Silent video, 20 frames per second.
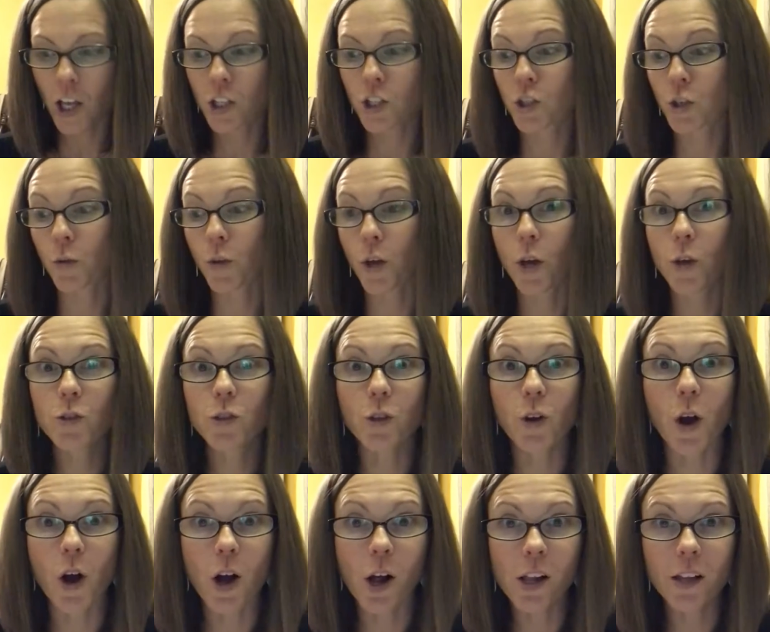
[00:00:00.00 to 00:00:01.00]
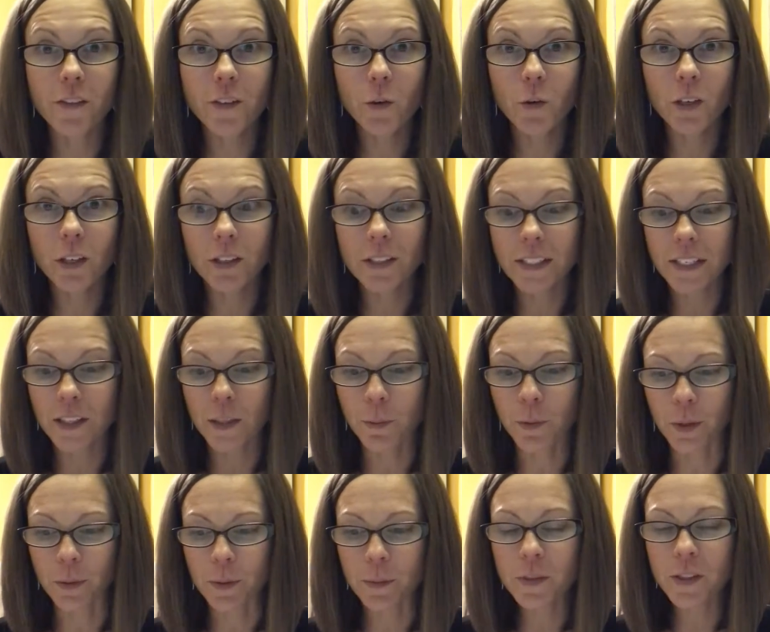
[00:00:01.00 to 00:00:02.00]
So those are all of the oils in the
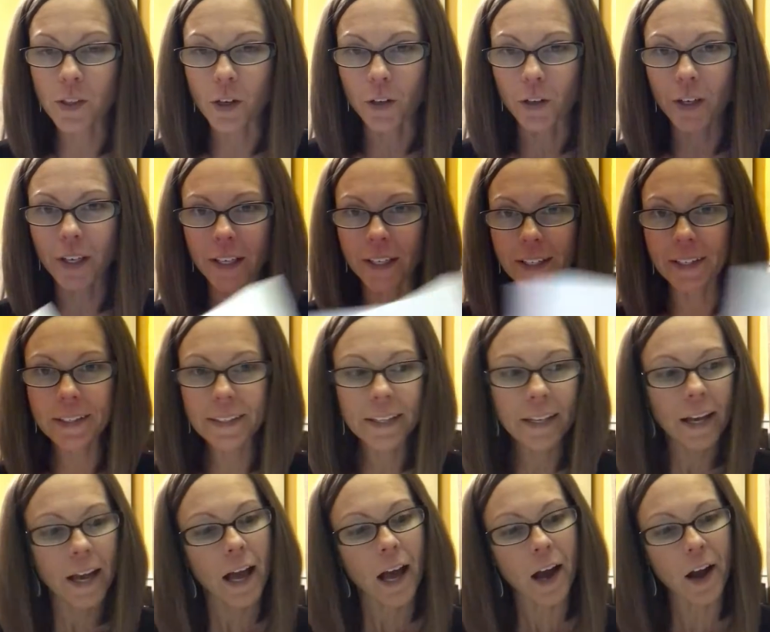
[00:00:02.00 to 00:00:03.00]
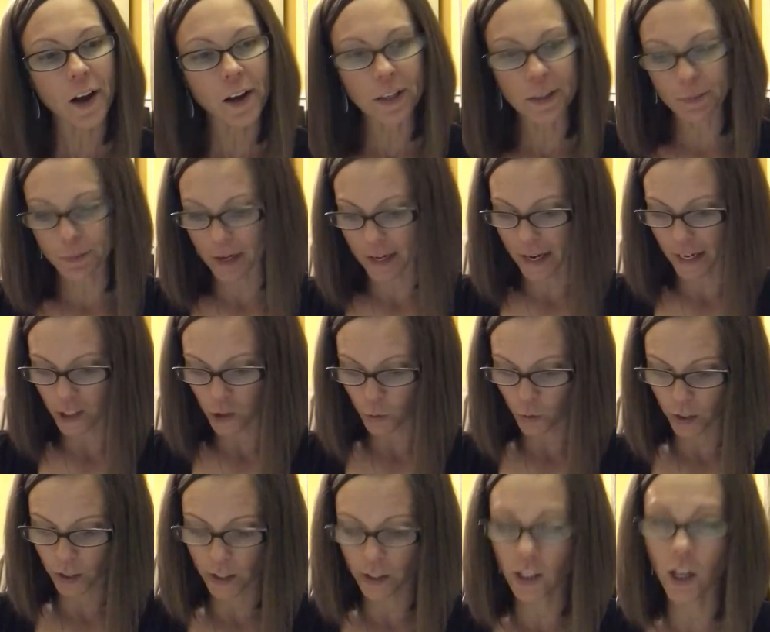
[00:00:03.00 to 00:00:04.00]
Premium Starter Kit. Next,
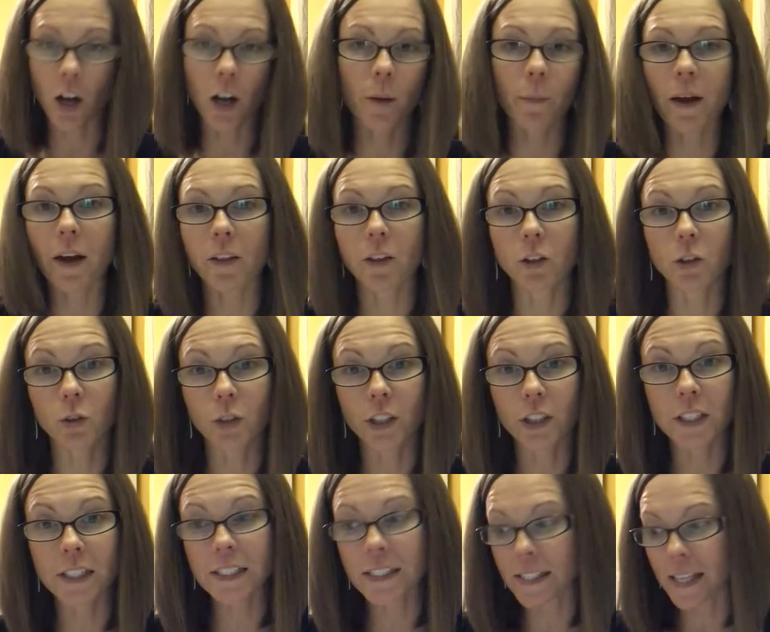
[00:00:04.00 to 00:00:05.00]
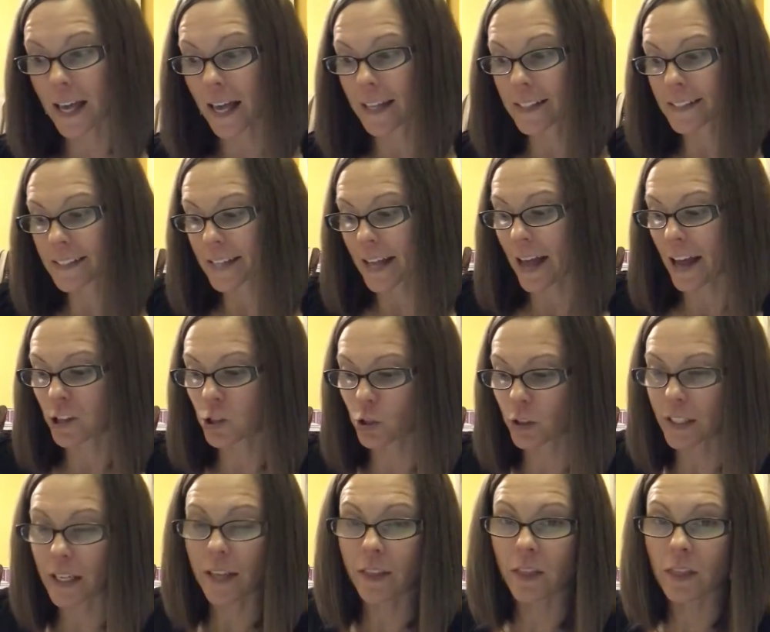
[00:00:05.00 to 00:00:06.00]
we're going to talk about the little goodies that's
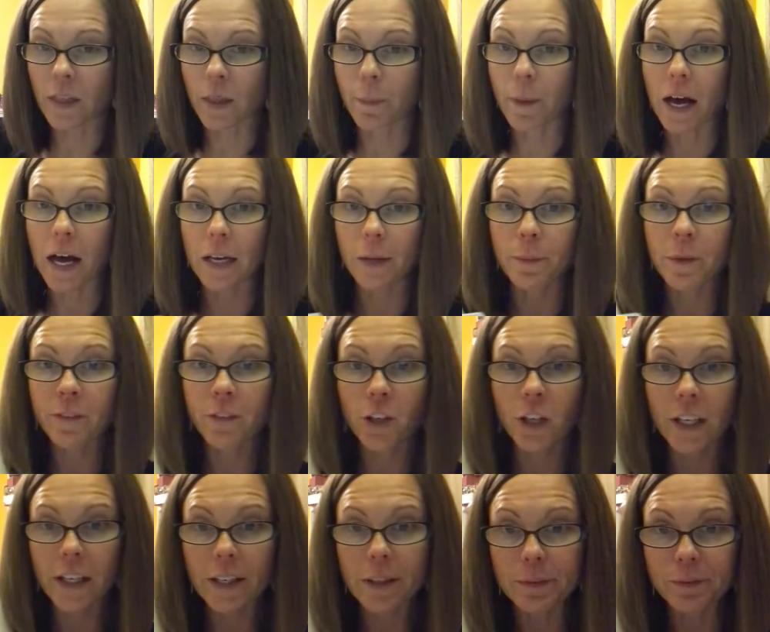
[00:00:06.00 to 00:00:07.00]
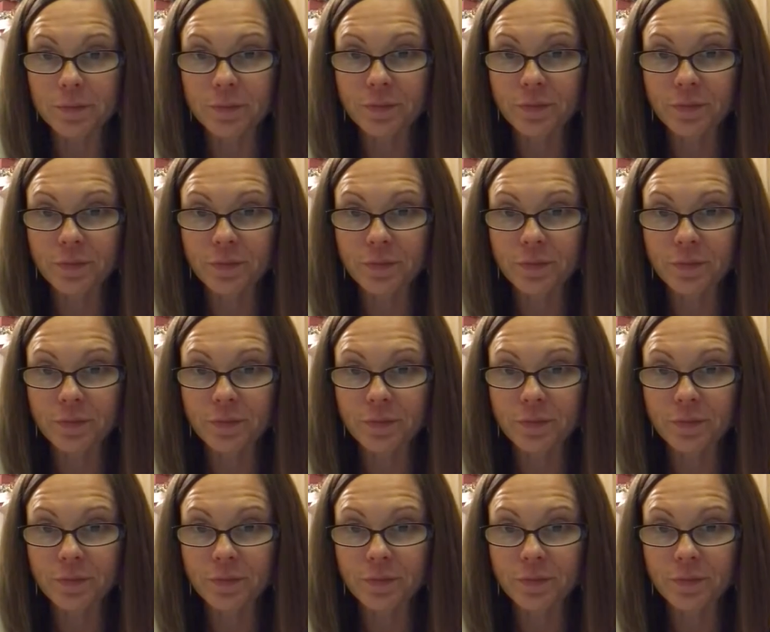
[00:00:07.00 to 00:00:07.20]
actually in the bottom of your kit.